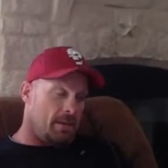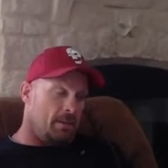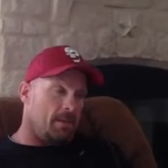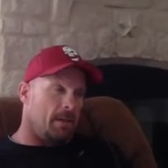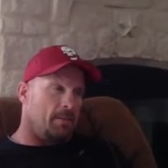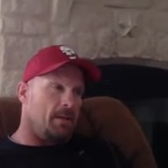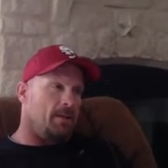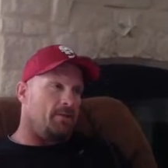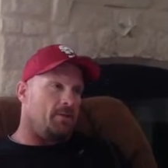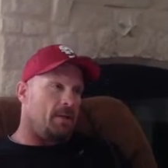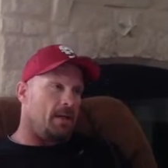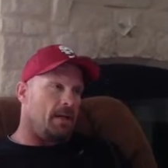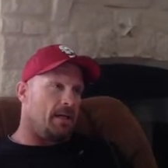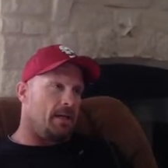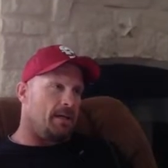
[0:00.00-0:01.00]
WWE
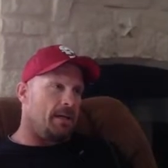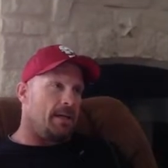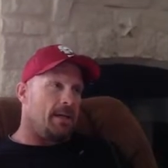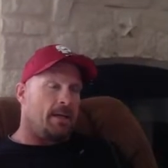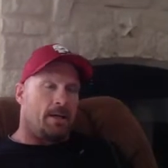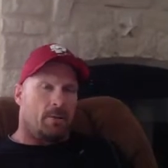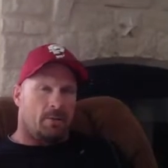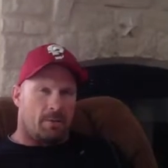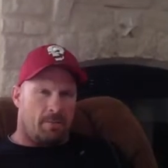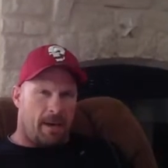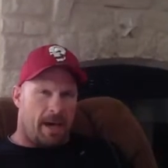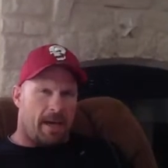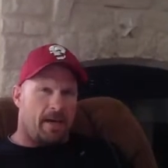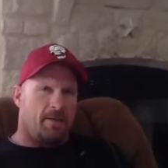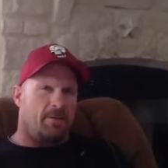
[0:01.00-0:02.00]
said, and it was a
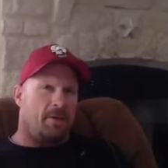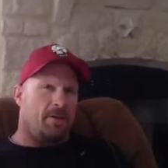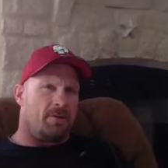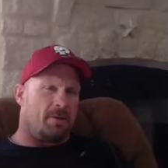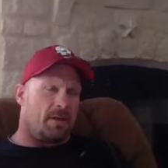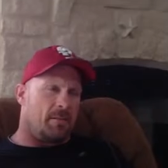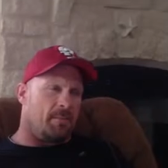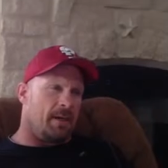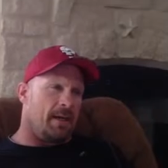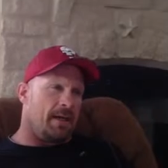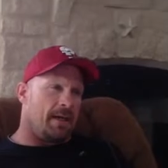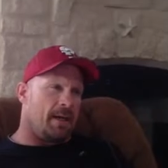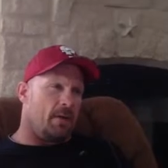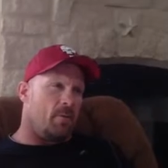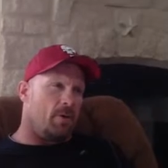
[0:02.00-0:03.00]
bad decision I
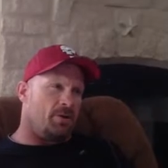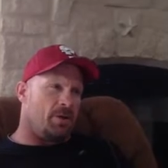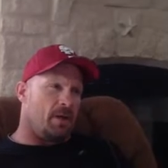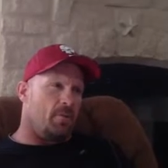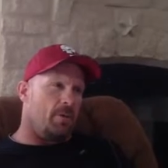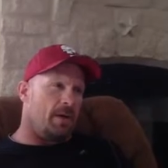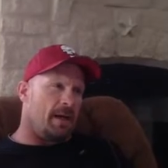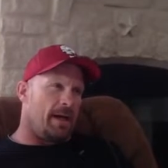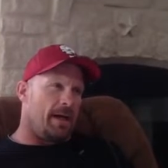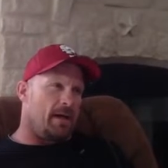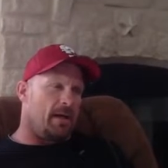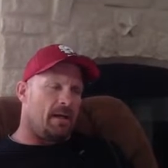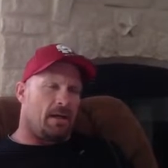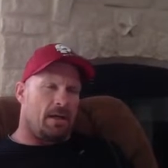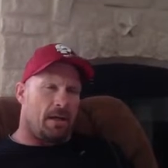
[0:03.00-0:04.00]
made, and I wish I would have
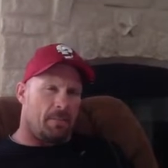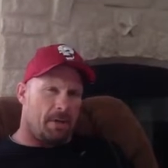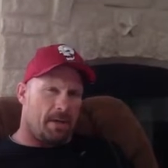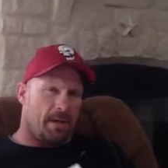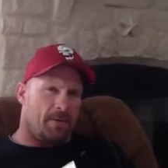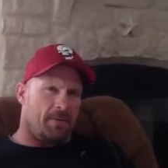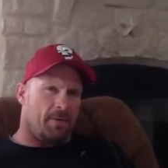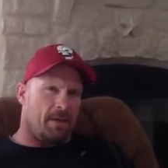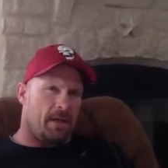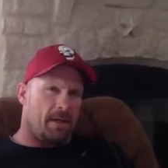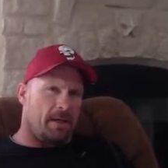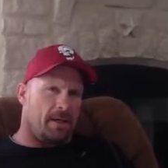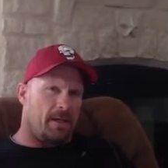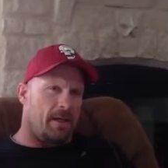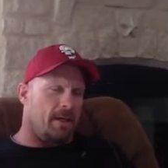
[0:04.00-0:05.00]
handled it a little bit different than I
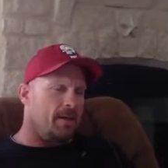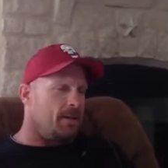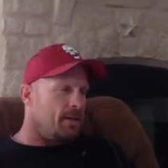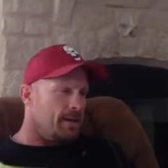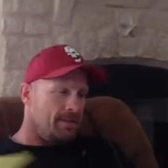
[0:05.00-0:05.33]
did.